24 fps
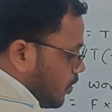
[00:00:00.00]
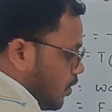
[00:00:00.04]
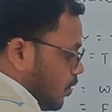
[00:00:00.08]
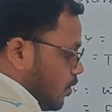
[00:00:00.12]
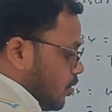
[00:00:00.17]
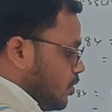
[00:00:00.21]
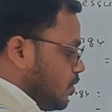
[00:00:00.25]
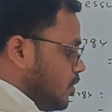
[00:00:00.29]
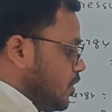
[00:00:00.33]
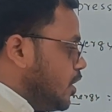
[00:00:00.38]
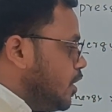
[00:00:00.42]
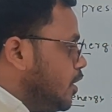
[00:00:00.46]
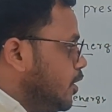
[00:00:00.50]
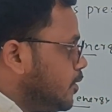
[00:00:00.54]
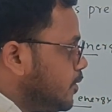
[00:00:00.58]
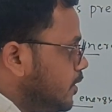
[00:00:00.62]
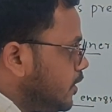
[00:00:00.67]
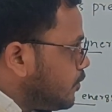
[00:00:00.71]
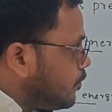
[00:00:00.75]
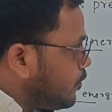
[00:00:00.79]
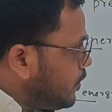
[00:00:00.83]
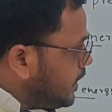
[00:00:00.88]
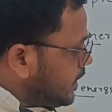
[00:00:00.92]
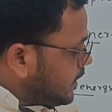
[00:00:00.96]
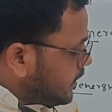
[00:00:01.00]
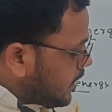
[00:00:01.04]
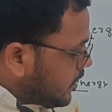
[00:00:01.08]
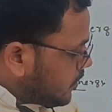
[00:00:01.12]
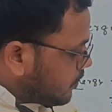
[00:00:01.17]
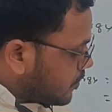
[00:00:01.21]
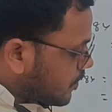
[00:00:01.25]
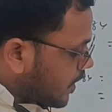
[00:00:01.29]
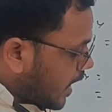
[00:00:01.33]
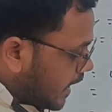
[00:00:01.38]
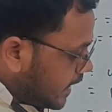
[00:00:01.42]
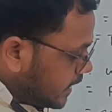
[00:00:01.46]
O, we
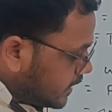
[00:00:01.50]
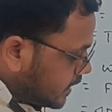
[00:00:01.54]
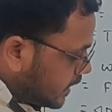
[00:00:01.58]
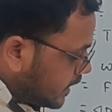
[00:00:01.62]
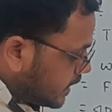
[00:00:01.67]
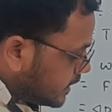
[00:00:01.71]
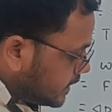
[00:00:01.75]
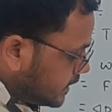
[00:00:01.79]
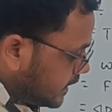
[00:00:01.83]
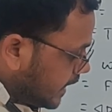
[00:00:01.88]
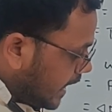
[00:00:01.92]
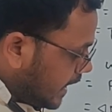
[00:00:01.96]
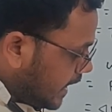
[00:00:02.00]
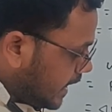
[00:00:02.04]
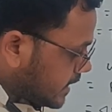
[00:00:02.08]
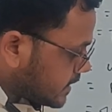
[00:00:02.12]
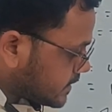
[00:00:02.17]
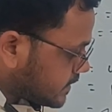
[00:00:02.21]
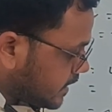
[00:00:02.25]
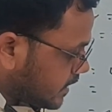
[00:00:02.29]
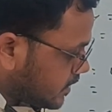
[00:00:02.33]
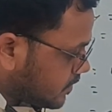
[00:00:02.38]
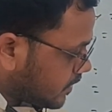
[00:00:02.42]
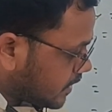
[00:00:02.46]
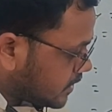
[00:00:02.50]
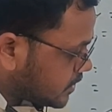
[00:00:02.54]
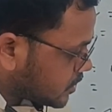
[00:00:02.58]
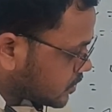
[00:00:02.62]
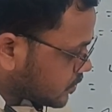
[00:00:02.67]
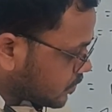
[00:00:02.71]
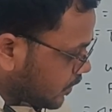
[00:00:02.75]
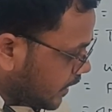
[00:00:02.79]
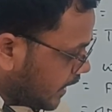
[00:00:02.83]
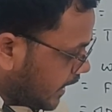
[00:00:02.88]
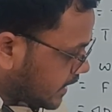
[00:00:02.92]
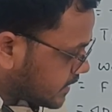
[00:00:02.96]
can write del x equals
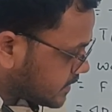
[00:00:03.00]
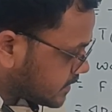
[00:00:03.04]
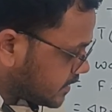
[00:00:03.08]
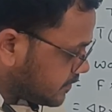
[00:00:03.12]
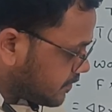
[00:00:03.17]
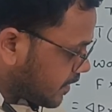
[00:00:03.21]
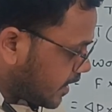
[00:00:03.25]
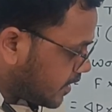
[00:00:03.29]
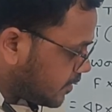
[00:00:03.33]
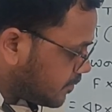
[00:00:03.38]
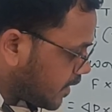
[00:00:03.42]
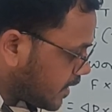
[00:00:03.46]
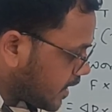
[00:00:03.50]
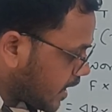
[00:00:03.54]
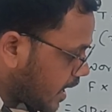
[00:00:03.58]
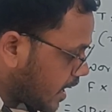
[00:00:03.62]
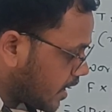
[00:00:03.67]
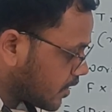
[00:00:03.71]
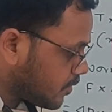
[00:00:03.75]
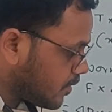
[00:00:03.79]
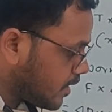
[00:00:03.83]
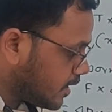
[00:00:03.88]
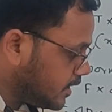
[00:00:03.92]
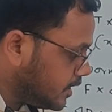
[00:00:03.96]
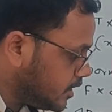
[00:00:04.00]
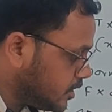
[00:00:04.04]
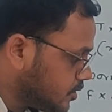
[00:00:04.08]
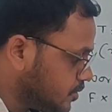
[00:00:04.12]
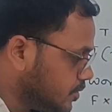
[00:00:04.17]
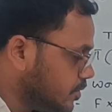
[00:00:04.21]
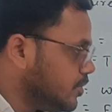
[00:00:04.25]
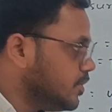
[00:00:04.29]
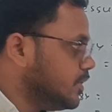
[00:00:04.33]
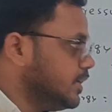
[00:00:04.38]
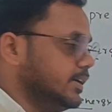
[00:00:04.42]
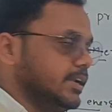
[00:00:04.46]
to x divided by r1
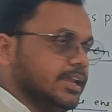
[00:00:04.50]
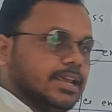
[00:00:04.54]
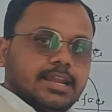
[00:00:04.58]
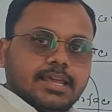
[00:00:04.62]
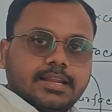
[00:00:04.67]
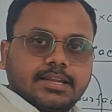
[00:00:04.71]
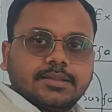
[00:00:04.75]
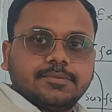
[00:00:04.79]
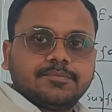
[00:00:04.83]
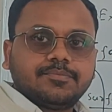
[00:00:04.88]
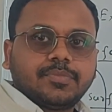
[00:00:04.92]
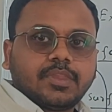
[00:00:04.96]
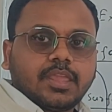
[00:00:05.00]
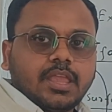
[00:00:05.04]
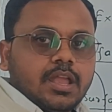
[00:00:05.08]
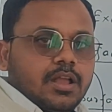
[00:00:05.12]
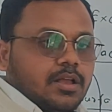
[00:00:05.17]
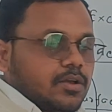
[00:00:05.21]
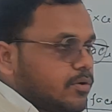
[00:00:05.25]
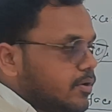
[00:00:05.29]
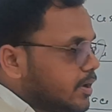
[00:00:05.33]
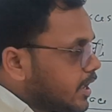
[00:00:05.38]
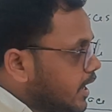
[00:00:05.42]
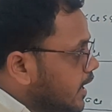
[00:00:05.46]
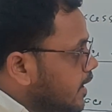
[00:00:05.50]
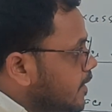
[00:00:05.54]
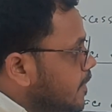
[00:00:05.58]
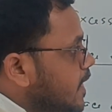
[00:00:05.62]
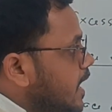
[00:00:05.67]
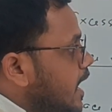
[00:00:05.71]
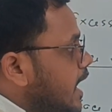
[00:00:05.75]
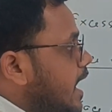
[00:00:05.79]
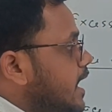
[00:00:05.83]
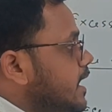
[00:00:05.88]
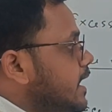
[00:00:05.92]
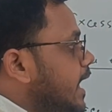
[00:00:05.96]
into del r. Okay,
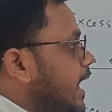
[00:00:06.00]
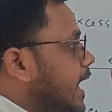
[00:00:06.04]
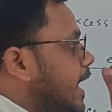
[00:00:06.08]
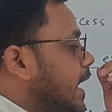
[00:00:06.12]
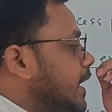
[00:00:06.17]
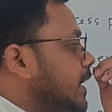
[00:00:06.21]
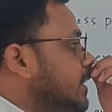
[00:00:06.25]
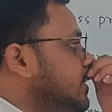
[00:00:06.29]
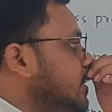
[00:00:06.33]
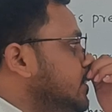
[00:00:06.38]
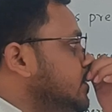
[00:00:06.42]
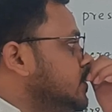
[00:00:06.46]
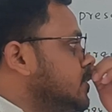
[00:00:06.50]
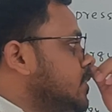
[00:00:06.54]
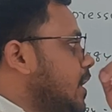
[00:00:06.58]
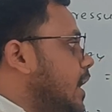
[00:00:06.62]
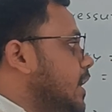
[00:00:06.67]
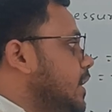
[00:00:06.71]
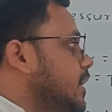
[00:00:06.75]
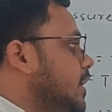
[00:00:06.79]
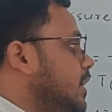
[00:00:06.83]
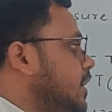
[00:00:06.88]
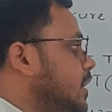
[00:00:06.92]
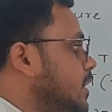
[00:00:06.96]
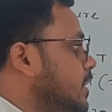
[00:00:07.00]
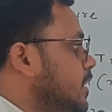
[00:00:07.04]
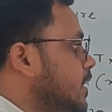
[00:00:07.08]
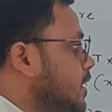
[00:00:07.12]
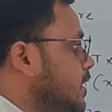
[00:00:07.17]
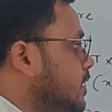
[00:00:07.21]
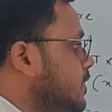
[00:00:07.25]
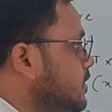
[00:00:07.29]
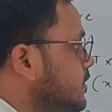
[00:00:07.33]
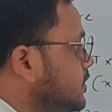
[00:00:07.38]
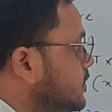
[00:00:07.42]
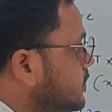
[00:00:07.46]
and another triangle
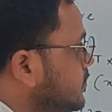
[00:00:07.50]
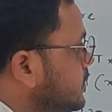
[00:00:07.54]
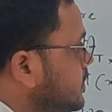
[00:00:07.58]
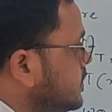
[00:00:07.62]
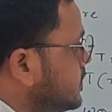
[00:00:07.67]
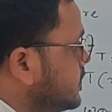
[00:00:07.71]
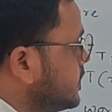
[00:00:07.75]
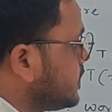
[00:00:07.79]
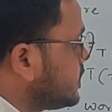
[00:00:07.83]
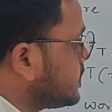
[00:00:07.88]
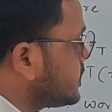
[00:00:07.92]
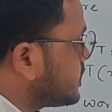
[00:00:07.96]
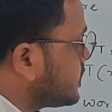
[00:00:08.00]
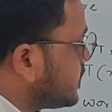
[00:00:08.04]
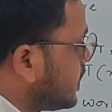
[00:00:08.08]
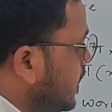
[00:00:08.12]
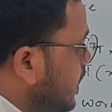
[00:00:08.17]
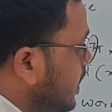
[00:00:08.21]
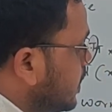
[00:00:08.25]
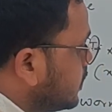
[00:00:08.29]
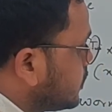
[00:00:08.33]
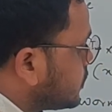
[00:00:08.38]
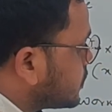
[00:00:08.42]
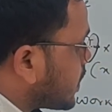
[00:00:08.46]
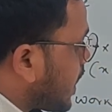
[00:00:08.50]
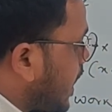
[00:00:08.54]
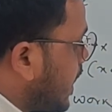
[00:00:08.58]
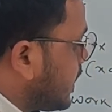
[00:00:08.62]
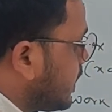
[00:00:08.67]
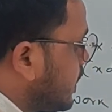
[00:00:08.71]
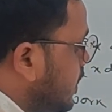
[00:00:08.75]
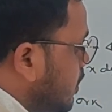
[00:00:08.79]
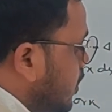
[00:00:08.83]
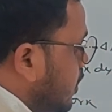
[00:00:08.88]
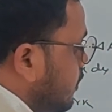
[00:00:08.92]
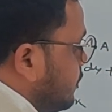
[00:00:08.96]
here, this is
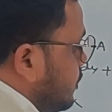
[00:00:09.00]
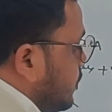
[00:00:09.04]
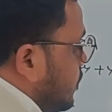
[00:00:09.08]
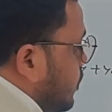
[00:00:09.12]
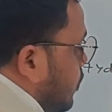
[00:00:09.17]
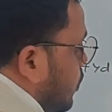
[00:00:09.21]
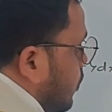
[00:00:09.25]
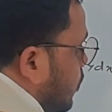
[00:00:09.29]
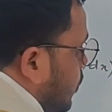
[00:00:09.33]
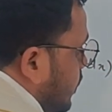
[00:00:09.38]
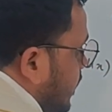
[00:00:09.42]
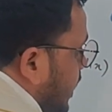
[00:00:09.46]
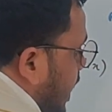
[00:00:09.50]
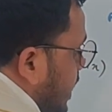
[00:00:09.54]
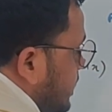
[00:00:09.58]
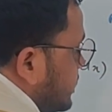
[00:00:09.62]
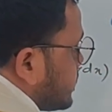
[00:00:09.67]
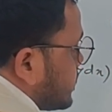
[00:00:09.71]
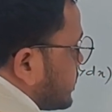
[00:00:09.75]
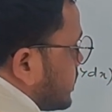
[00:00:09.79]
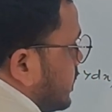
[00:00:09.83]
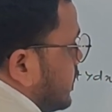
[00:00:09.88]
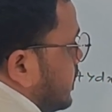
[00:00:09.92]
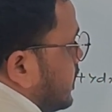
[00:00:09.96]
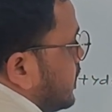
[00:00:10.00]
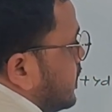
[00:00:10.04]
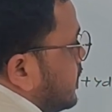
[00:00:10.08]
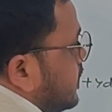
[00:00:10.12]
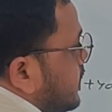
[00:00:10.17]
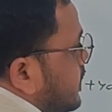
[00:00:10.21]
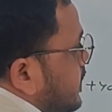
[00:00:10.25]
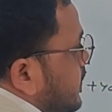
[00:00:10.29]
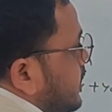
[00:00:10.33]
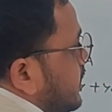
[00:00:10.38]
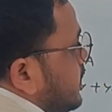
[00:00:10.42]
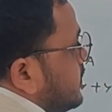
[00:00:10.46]
triangle of O dash,
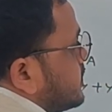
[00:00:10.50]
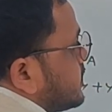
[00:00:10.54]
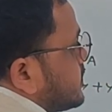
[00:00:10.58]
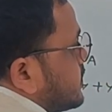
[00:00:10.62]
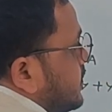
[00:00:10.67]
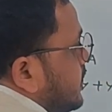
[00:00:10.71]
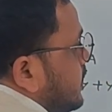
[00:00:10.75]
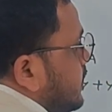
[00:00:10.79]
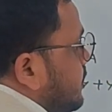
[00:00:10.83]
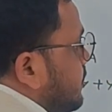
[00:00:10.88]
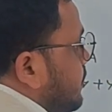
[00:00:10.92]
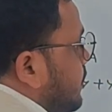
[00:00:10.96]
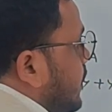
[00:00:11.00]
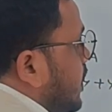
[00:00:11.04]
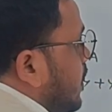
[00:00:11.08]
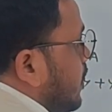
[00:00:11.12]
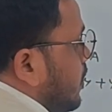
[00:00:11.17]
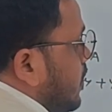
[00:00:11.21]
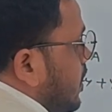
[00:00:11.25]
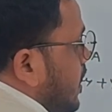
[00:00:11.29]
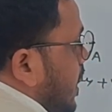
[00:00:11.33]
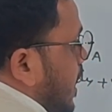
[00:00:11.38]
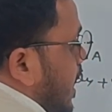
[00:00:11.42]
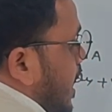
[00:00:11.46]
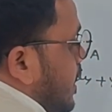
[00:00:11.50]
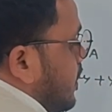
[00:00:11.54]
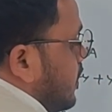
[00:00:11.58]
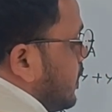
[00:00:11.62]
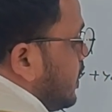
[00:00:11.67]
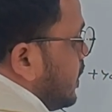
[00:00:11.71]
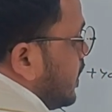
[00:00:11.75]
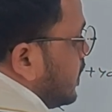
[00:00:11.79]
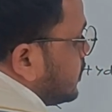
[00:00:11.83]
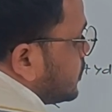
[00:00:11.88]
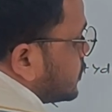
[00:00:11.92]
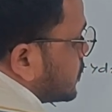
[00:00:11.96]
D, C
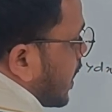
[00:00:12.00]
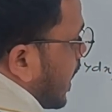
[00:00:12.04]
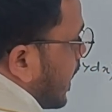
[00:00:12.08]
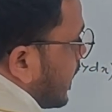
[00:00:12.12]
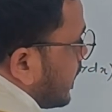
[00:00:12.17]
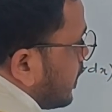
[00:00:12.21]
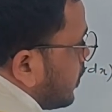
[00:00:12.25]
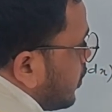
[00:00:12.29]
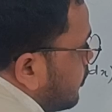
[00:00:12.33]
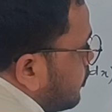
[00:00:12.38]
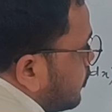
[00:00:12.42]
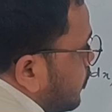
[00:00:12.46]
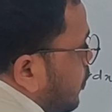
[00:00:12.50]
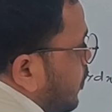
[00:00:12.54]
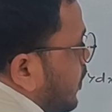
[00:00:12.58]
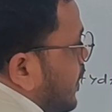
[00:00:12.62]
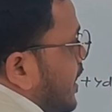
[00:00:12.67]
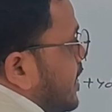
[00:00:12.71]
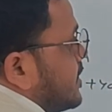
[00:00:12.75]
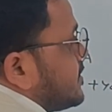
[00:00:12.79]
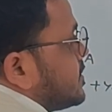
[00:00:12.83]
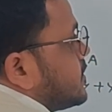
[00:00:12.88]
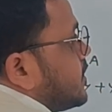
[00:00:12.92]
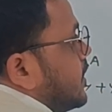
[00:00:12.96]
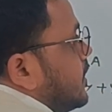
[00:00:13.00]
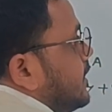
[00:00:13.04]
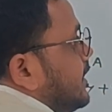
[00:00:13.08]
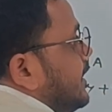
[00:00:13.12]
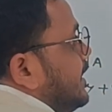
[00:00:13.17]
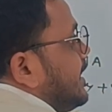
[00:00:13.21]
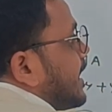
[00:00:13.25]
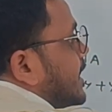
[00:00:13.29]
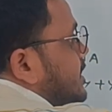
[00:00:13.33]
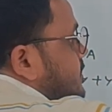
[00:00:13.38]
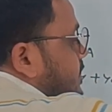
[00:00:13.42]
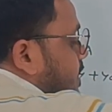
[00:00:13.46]
and triangle of O dash,
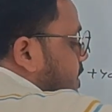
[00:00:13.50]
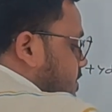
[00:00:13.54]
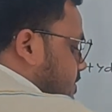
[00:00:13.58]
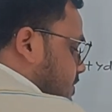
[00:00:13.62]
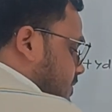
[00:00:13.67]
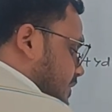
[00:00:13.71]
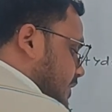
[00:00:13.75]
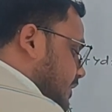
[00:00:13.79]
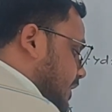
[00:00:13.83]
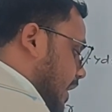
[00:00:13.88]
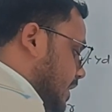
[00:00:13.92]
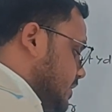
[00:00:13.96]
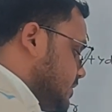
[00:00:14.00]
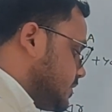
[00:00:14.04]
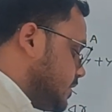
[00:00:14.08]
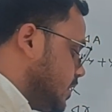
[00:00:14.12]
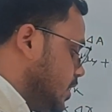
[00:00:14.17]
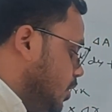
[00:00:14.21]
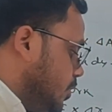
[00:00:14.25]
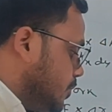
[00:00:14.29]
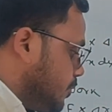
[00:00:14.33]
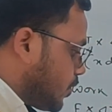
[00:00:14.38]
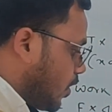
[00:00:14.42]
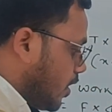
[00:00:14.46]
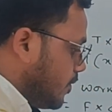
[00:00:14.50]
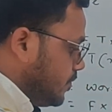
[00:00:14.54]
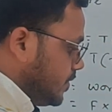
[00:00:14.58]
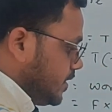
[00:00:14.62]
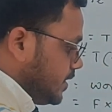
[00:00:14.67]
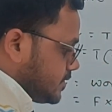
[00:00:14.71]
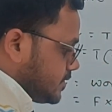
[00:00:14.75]
D dash and C dash. From